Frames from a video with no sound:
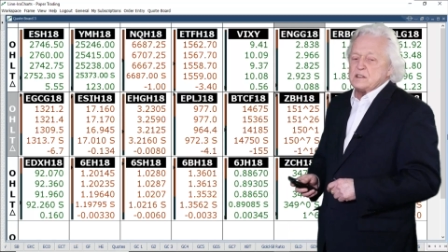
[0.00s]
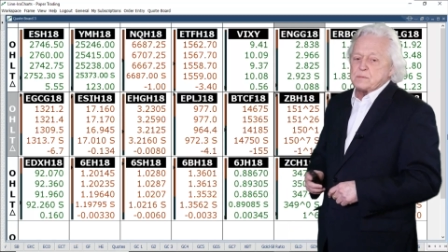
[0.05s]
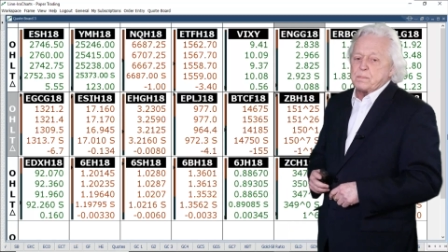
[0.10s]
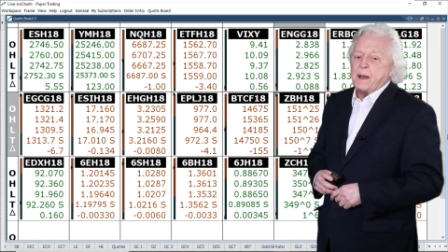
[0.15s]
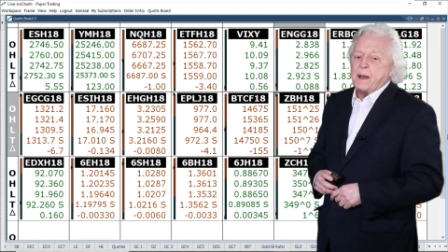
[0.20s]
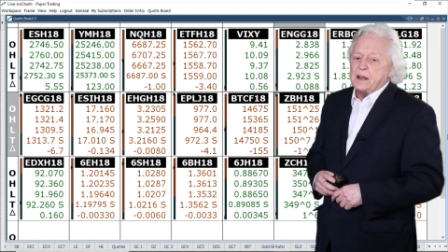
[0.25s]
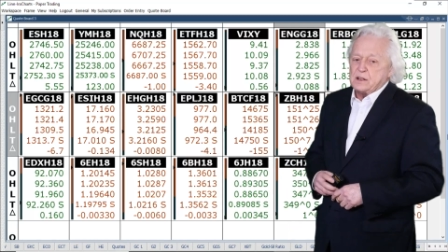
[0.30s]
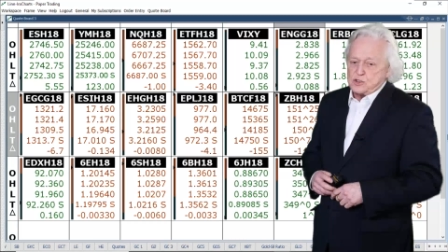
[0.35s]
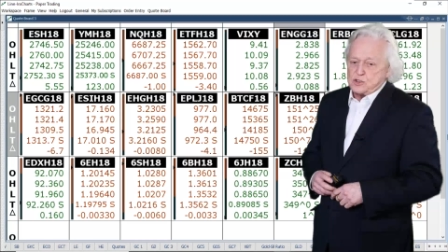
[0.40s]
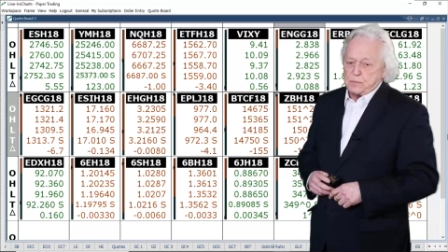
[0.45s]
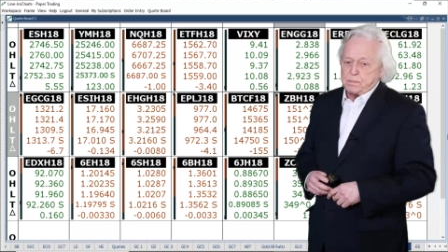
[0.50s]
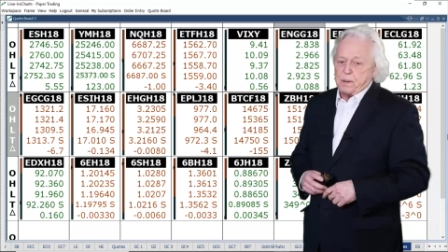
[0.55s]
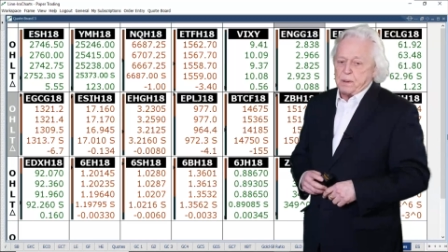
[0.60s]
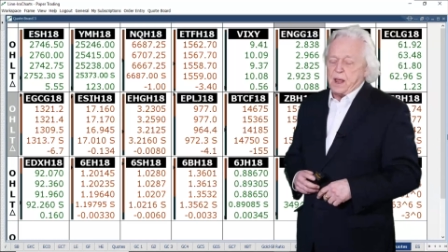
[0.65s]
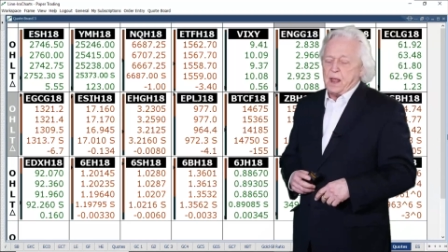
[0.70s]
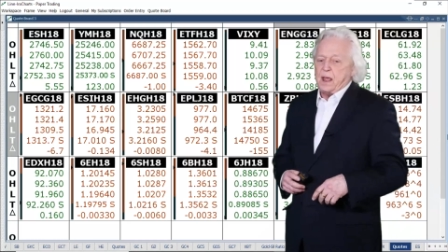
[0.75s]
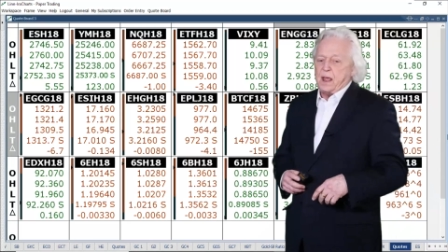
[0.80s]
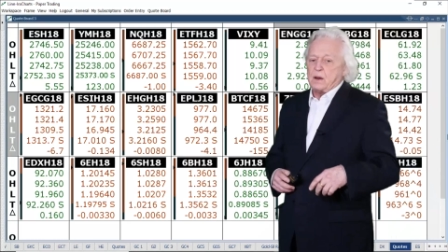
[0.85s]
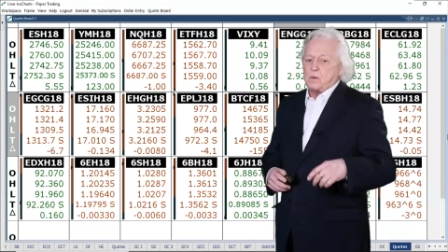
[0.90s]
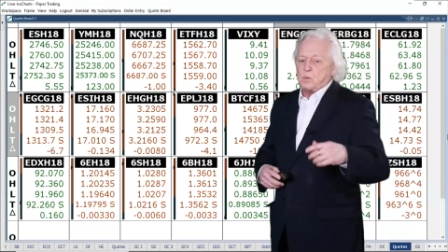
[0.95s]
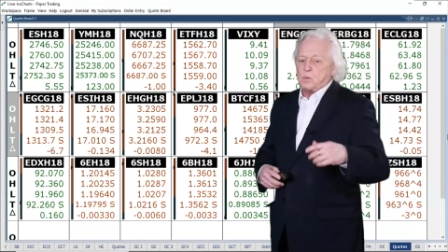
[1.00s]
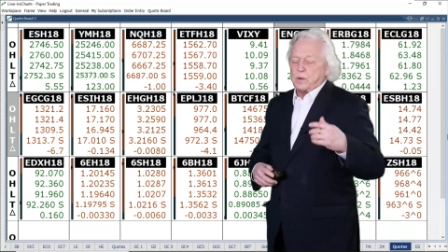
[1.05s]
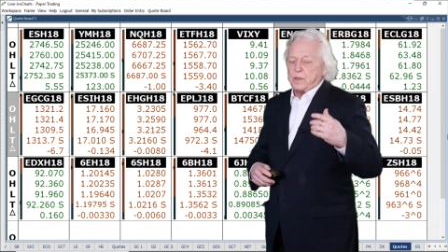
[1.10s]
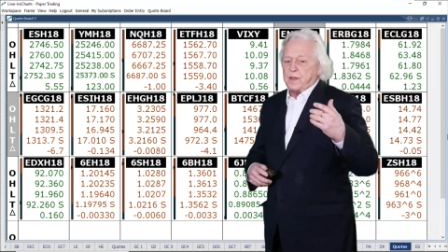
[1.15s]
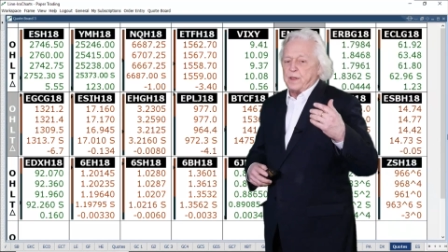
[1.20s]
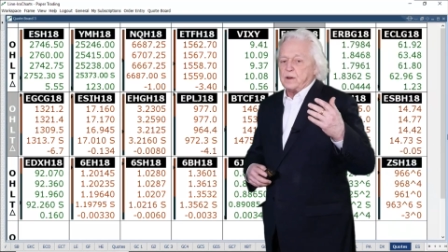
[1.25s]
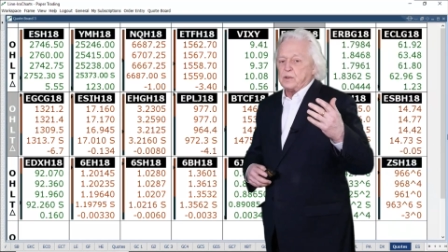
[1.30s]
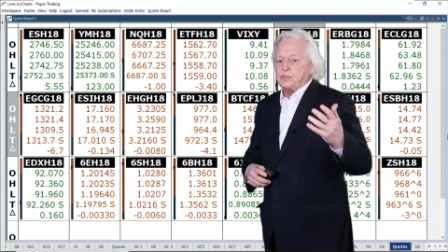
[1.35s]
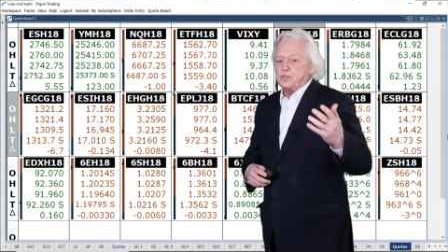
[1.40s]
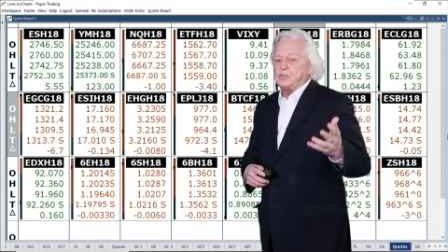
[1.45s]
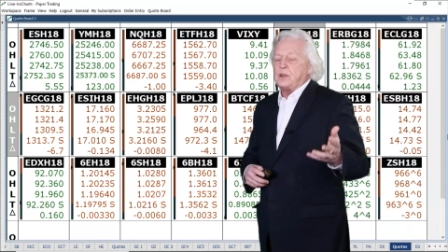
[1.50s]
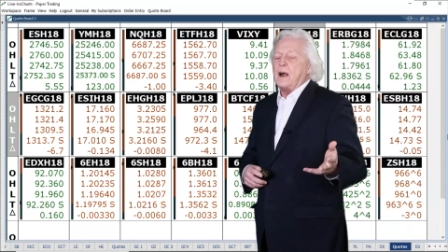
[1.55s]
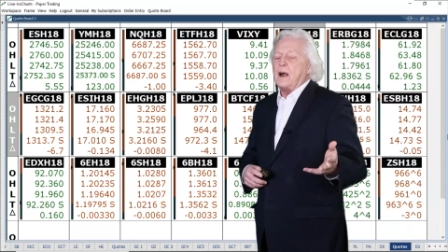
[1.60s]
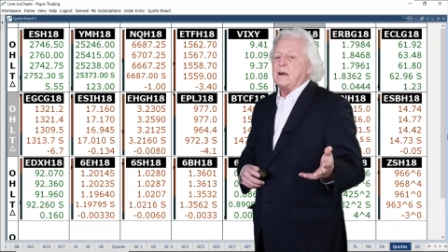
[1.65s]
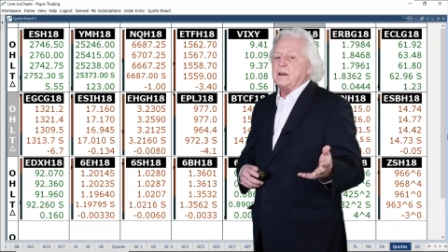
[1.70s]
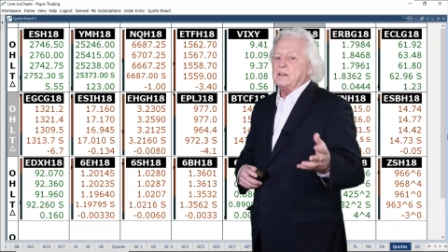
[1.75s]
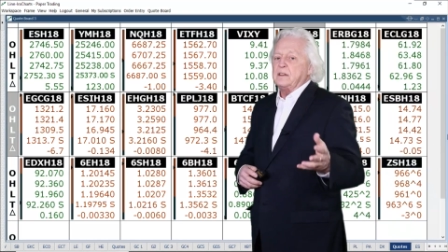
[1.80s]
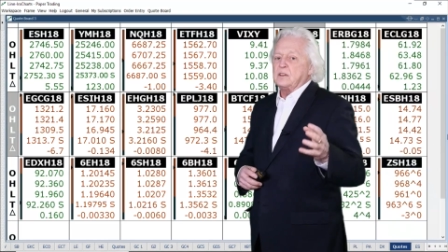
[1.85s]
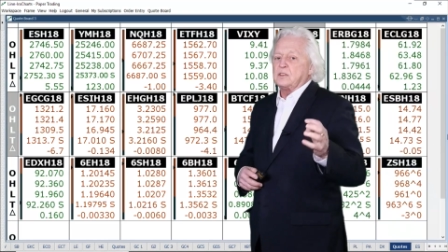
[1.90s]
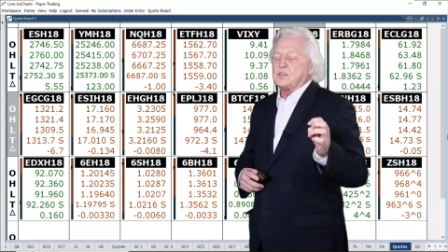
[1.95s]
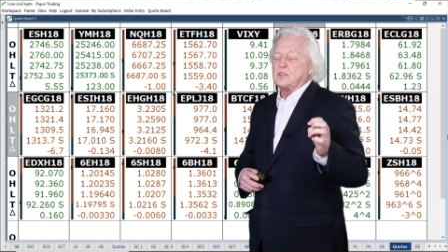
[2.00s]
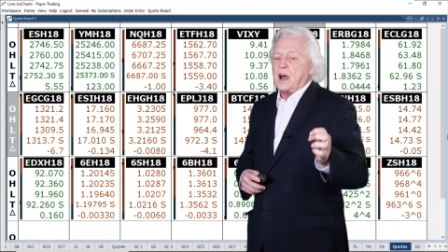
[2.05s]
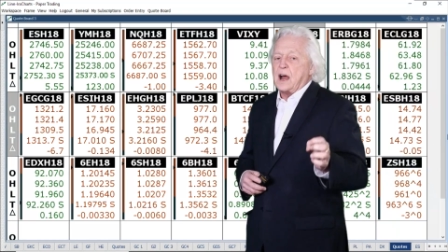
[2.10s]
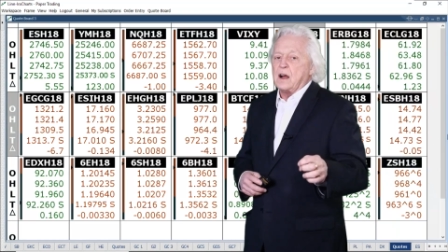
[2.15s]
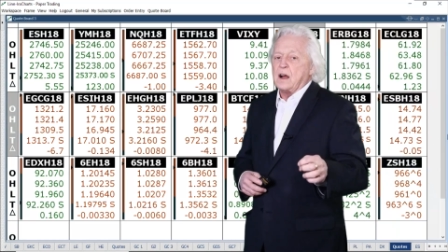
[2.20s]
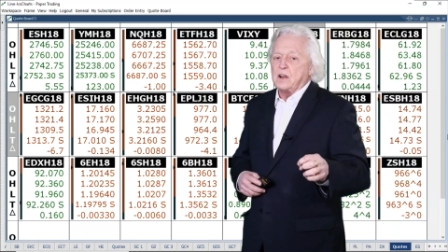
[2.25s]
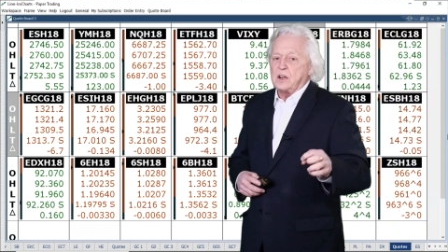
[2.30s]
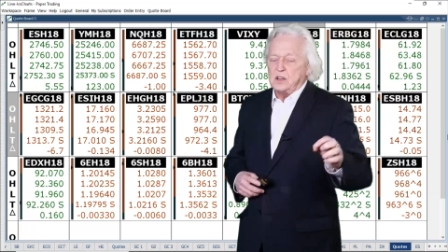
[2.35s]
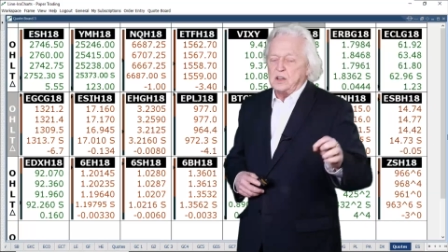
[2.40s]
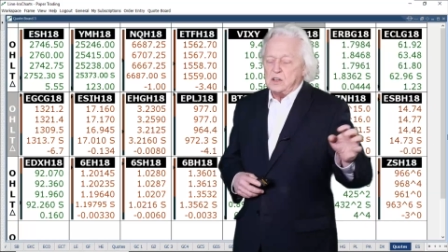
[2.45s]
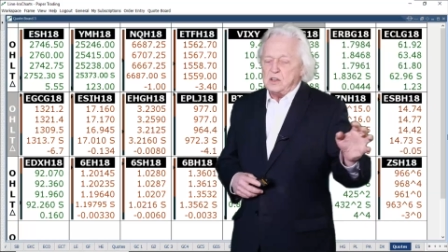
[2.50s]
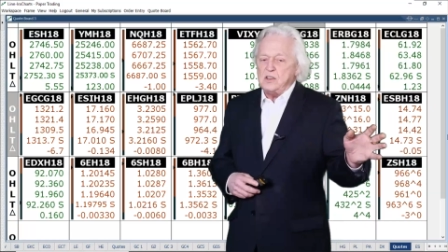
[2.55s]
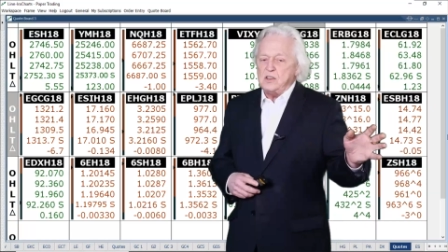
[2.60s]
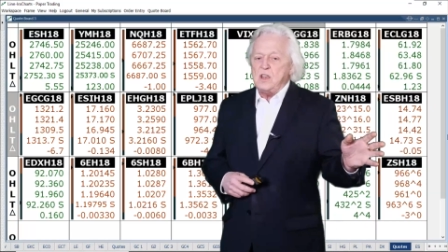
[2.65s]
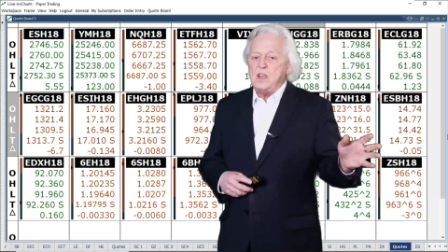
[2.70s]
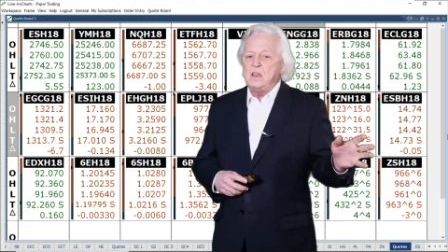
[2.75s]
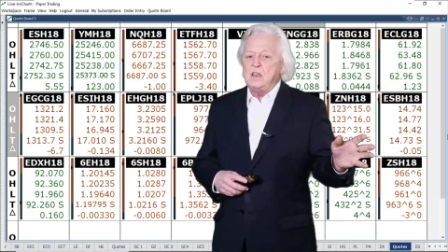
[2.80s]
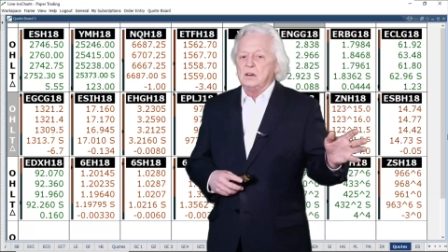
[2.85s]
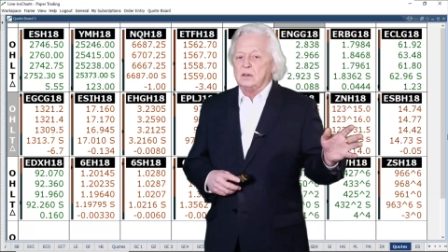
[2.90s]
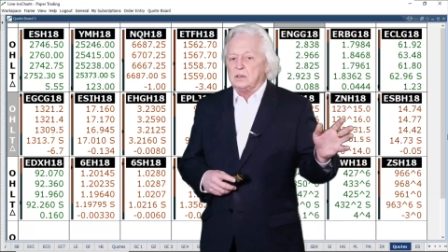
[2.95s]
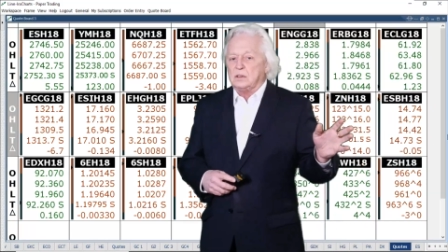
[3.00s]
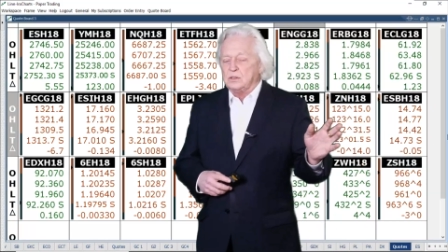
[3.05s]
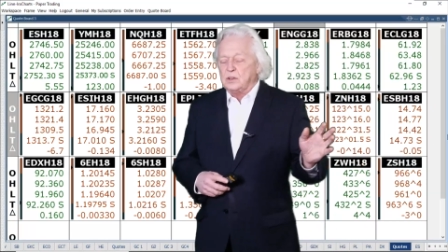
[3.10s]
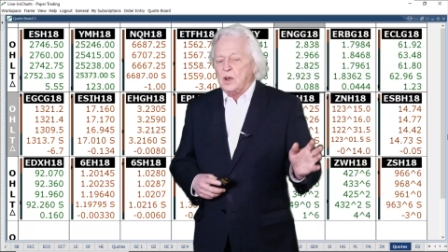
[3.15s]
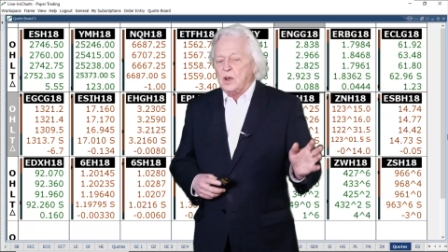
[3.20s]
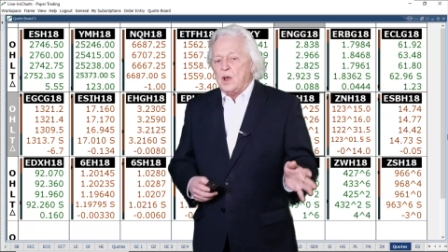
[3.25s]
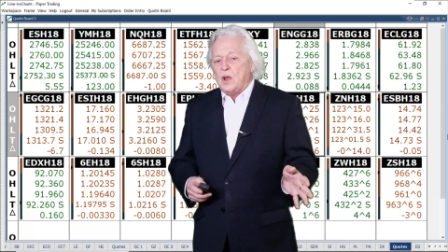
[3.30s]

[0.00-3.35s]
by Japan where they're starting to target yield